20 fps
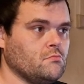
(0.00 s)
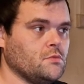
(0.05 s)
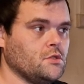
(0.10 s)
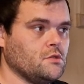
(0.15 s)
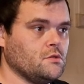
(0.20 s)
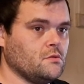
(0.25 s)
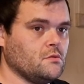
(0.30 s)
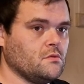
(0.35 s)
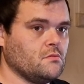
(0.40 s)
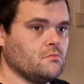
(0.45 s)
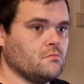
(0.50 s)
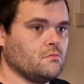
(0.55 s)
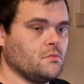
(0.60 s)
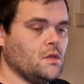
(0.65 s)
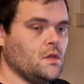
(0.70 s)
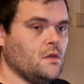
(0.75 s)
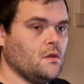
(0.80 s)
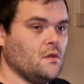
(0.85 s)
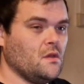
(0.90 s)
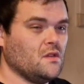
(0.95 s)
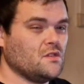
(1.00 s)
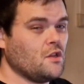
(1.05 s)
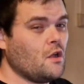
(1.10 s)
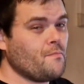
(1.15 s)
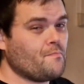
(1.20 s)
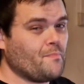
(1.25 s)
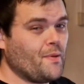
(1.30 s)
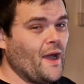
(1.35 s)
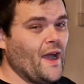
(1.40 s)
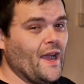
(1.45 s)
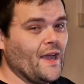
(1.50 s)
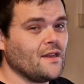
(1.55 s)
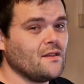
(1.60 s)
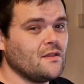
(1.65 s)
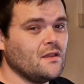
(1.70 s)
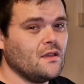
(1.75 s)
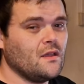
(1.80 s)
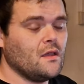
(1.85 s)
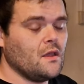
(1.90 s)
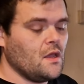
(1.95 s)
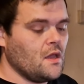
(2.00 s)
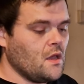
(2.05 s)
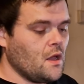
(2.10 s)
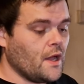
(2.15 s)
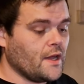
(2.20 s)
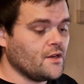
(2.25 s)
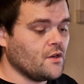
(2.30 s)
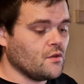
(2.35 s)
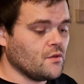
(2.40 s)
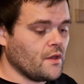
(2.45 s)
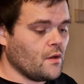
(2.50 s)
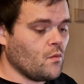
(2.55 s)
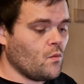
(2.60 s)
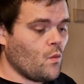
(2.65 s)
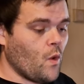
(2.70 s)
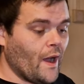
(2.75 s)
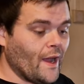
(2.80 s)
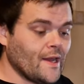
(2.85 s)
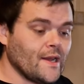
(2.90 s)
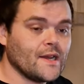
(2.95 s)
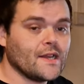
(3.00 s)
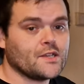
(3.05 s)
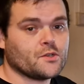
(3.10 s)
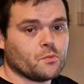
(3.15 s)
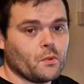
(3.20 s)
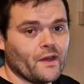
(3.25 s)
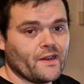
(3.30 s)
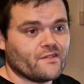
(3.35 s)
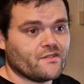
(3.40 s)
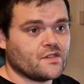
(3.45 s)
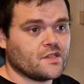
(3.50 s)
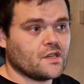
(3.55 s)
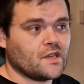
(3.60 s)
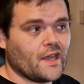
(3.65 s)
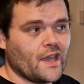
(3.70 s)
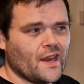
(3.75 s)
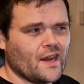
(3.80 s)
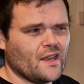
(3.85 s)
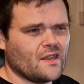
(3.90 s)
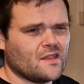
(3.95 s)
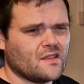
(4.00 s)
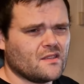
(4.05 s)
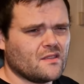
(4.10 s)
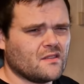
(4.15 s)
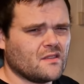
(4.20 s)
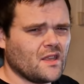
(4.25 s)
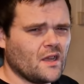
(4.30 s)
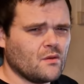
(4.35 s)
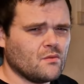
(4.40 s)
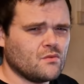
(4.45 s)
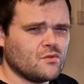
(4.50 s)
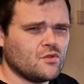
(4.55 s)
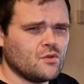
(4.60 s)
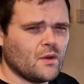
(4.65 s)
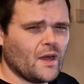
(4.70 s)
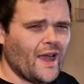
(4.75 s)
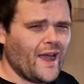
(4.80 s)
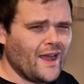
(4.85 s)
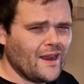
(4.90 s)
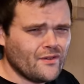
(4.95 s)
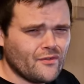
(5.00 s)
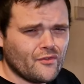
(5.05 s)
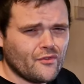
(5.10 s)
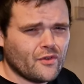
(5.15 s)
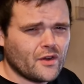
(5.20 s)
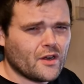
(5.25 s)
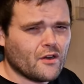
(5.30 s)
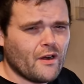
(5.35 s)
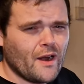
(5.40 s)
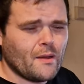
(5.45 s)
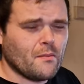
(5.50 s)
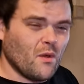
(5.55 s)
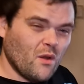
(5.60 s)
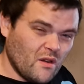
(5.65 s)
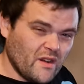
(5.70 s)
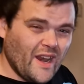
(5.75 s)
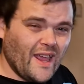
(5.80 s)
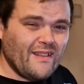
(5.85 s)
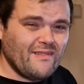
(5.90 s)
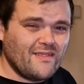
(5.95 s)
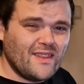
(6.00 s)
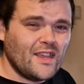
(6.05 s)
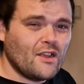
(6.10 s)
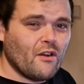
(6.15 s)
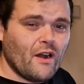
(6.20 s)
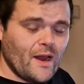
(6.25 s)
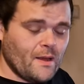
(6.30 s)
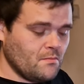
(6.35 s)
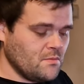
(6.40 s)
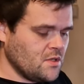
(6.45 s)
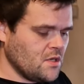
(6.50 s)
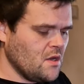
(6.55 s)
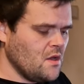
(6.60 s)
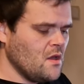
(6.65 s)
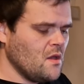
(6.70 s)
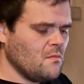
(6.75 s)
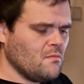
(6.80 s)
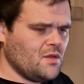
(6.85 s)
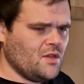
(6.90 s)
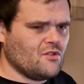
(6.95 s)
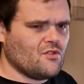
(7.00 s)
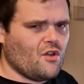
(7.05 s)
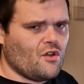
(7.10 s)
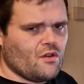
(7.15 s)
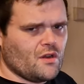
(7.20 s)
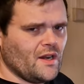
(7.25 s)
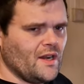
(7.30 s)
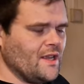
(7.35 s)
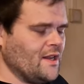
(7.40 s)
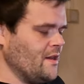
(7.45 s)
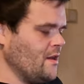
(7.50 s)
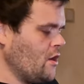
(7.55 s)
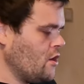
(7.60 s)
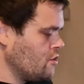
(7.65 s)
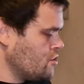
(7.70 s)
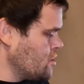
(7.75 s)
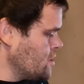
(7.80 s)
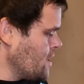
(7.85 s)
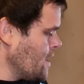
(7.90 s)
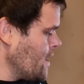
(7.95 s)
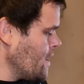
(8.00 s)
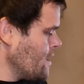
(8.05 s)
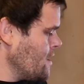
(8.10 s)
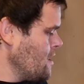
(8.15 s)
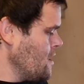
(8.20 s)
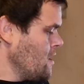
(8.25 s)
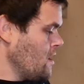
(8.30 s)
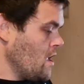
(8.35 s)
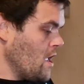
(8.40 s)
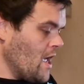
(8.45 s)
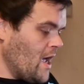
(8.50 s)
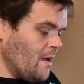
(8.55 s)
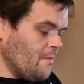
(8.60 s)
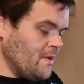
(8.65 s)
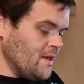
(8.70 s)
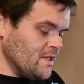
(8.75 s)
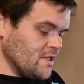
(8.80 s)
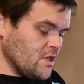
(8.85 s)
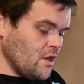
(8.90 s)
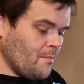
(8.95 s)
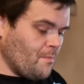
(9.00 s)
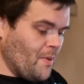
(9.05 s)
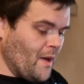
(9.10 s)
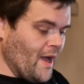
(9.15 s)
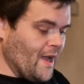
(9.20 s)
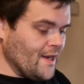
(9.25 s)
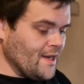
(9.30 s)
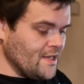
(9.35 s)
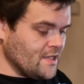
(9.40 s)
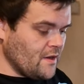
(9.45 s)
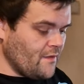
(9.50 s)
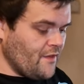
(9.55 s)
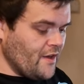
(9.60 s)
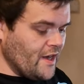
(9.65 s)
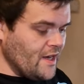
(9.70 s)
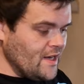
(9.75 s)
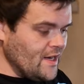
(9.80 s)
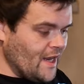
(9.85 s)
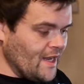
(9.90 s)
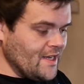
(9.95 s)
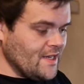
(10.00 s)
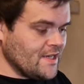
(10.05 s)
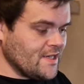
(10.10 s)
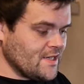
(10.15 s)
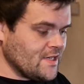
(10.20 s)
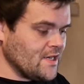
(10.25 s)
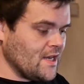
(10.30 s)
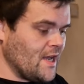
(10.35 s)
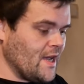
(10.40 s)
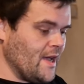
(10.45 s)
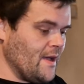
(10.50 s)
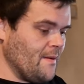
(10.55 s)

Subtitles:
So it's not bad. I know the wireless ones can get like down to 100 gram or 90 grams, but you're talking like Logitech. I mean, it's not bad, it's a very nice